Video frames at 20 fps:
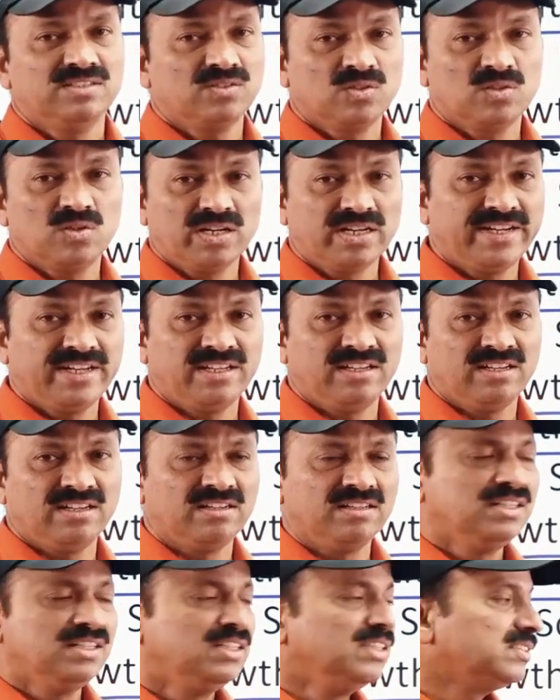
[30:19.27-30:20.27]
Got
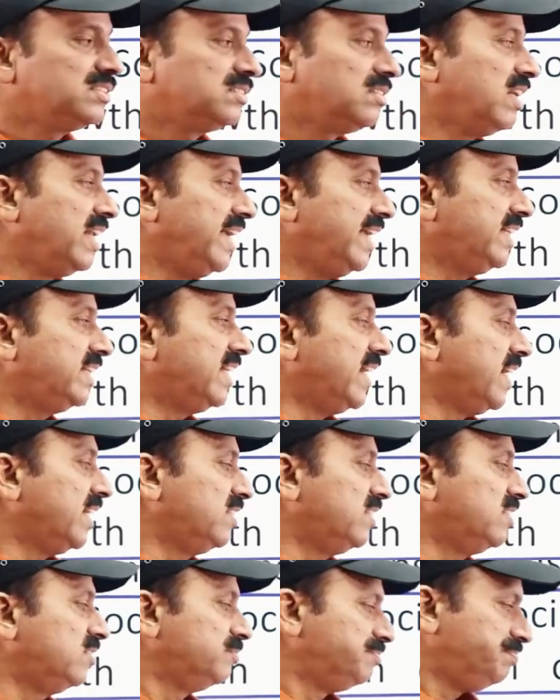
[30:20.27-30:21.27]
idea? So like
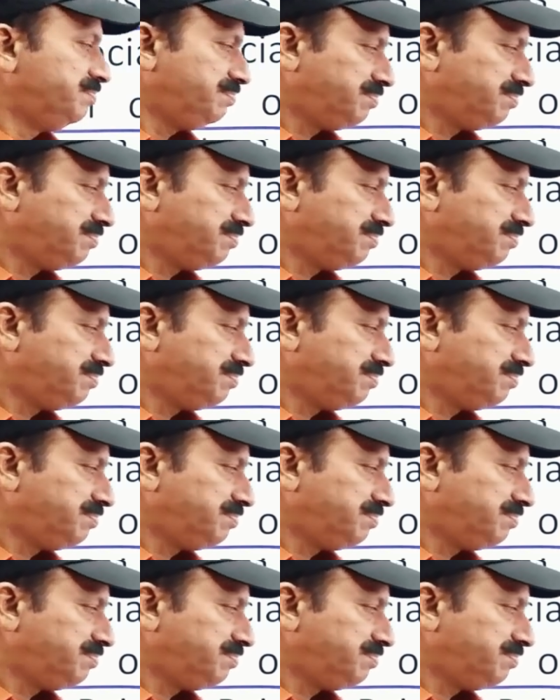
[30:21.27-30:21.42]
that,